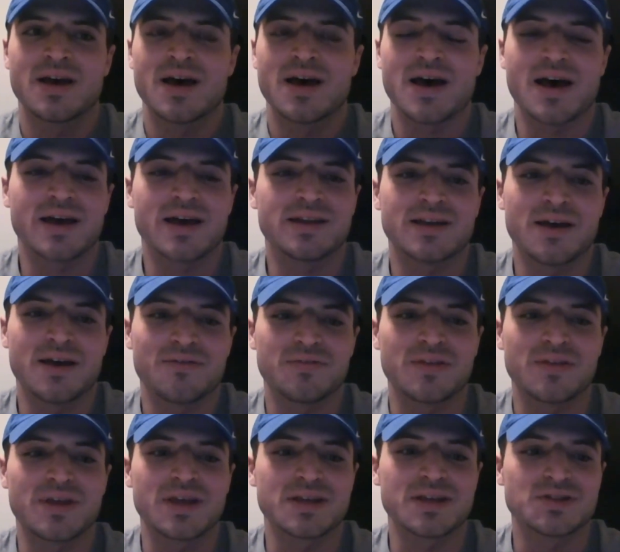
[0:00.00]
I
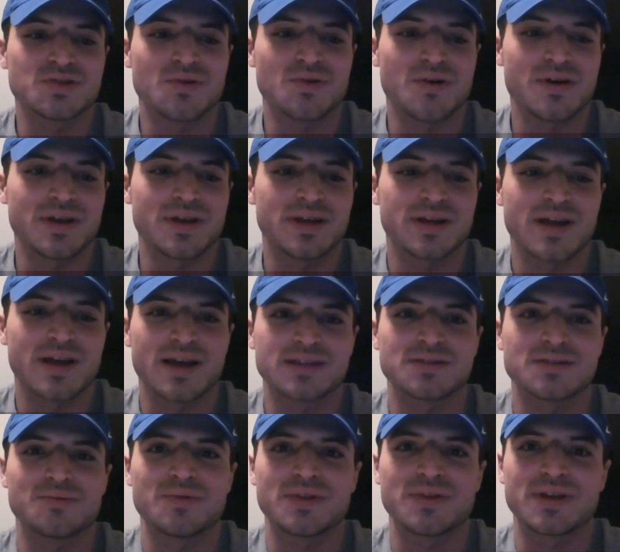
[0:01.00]
definitely enjoy
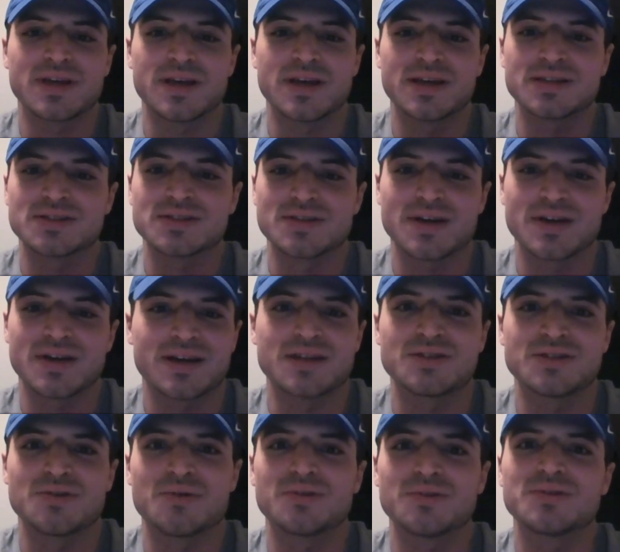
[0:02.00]
connecting with the kids. Like I
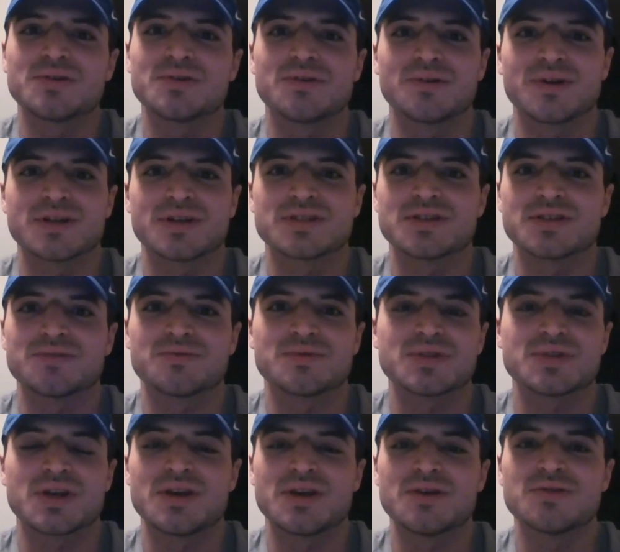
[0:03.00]
told you, Chris, it
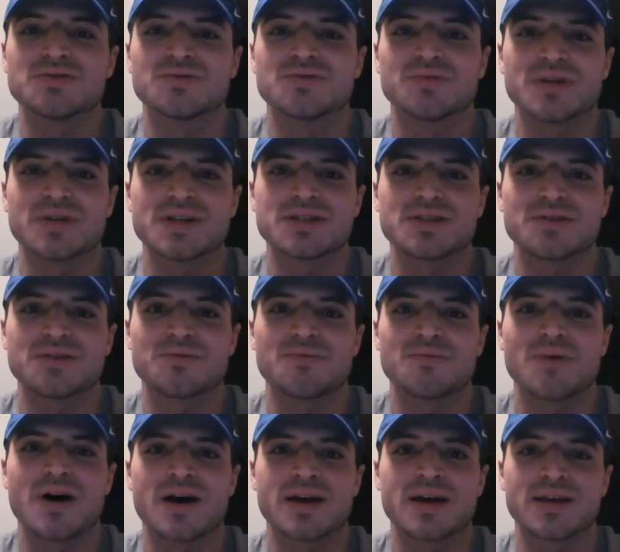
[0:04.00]
was a huge reason
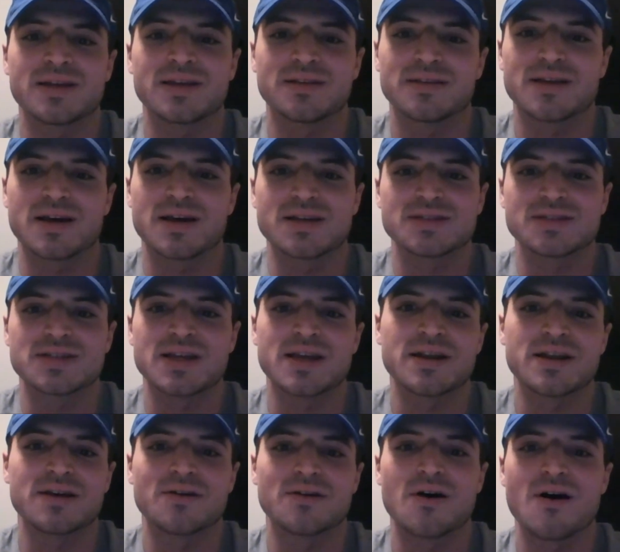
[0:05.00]
why I stayed
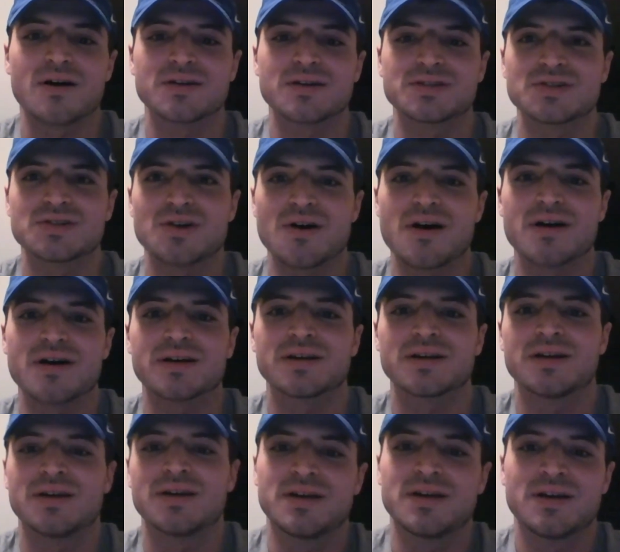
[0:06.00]
at Coginchaug.
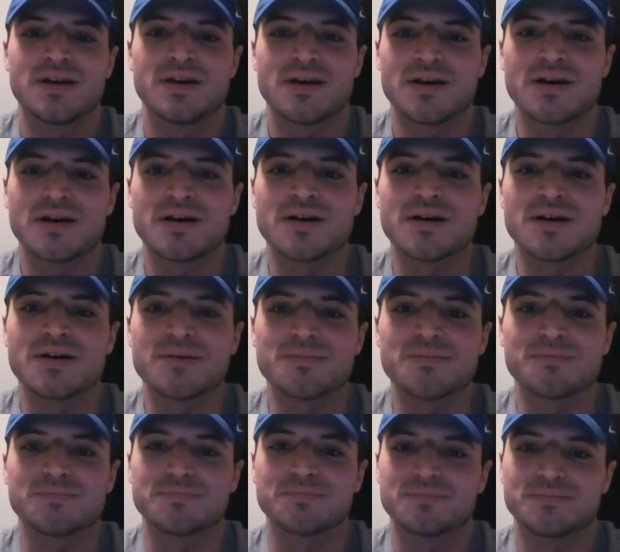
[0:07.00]

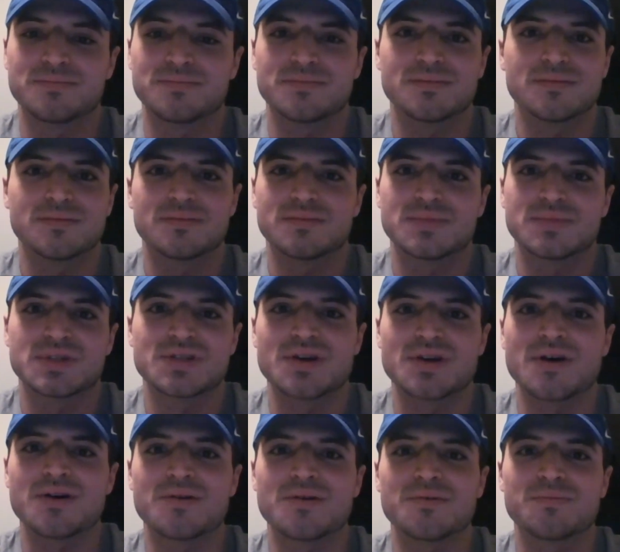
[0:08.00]

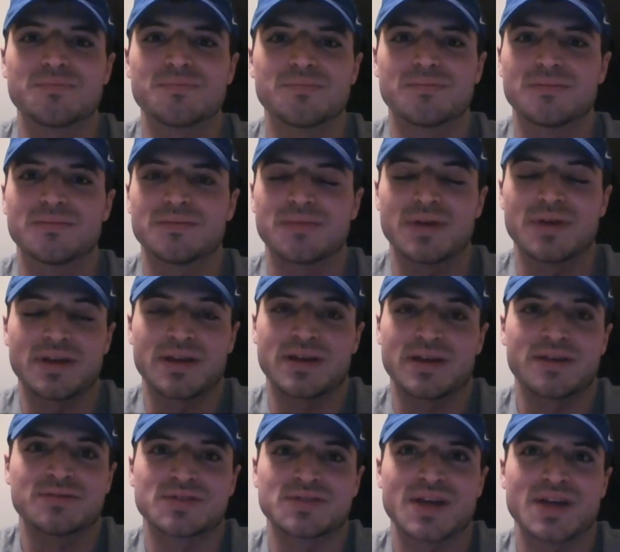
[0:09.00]
So
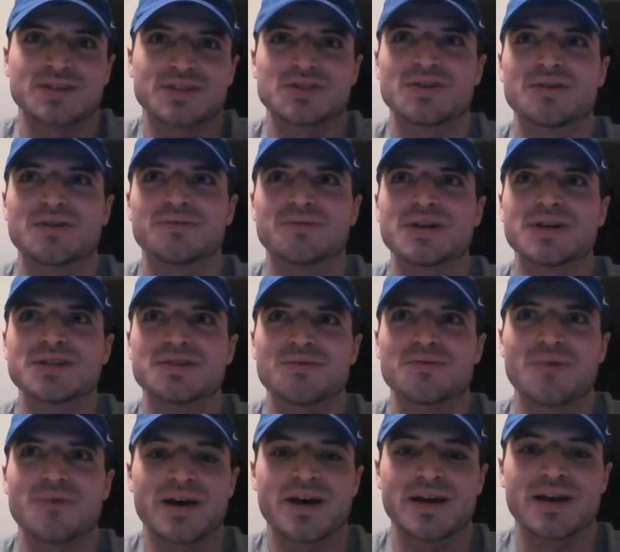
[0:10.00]
it was actually a
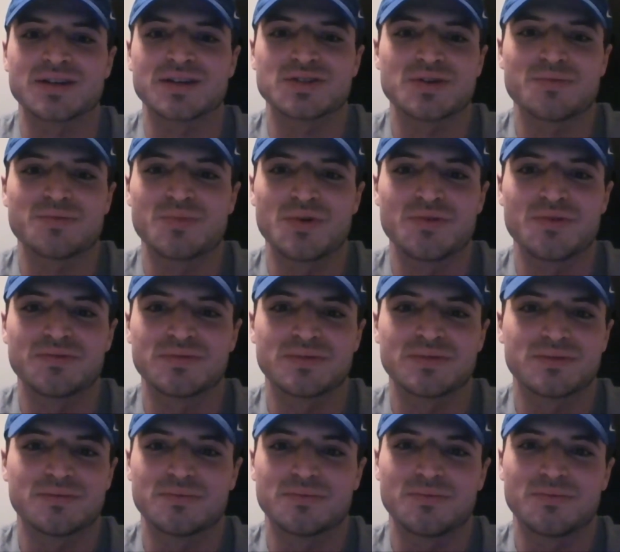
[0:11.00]
reason why I actually moved,
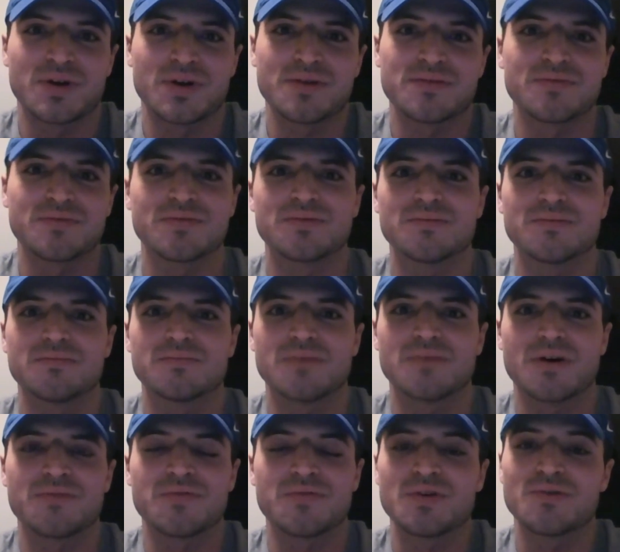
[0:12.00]
one of
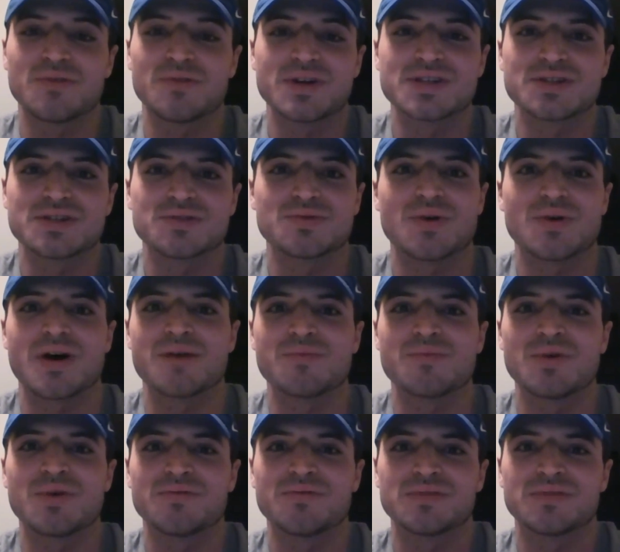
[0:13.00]
a few reasons why I
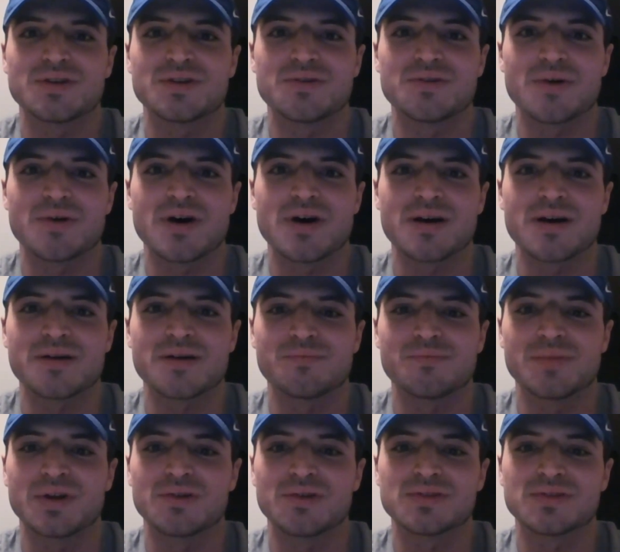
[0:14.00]
moved to
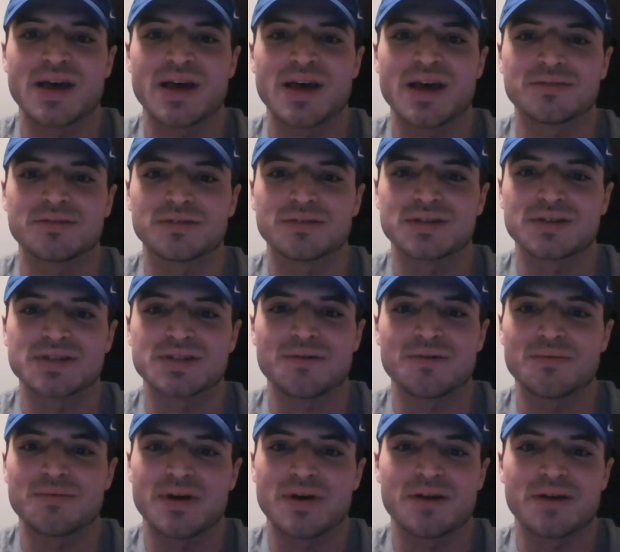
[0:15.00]
Middletown,
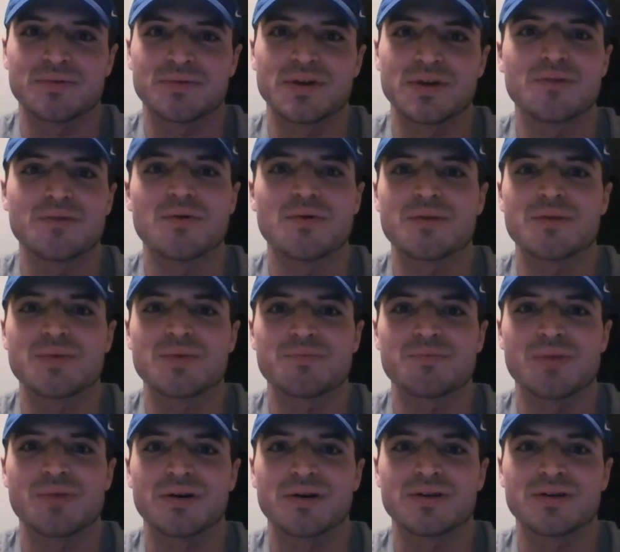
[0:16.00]
because I really want to be
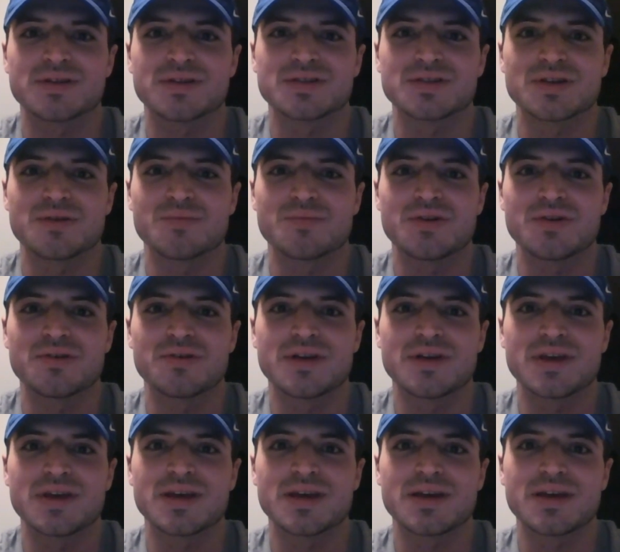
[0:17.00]
a part of this
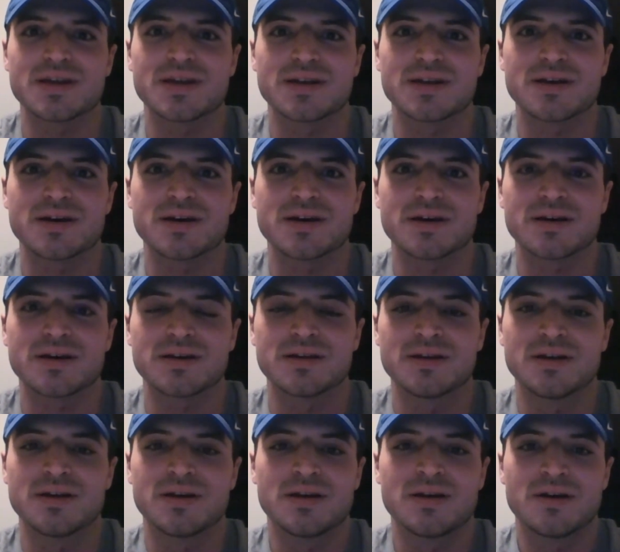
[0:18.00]
community and
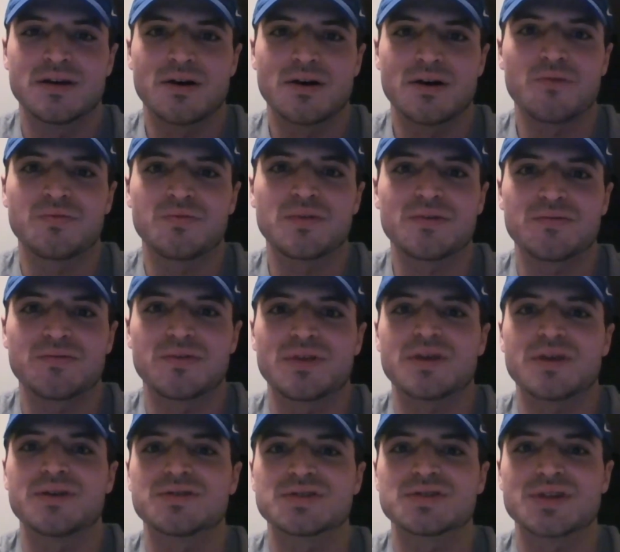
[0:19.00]
hopefully for the
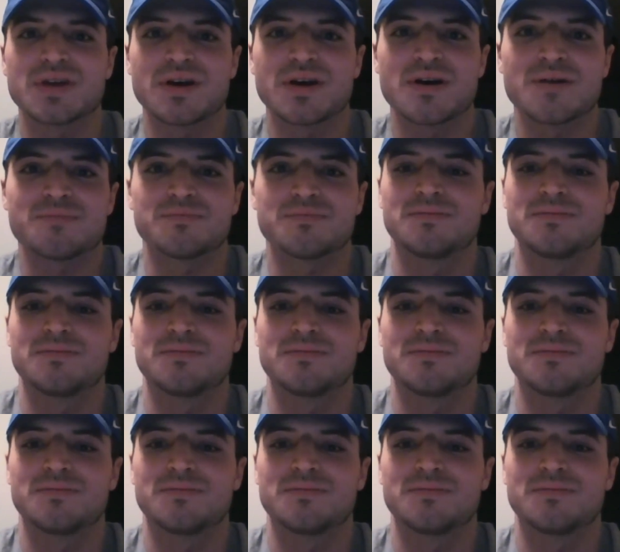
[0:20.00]
years to come.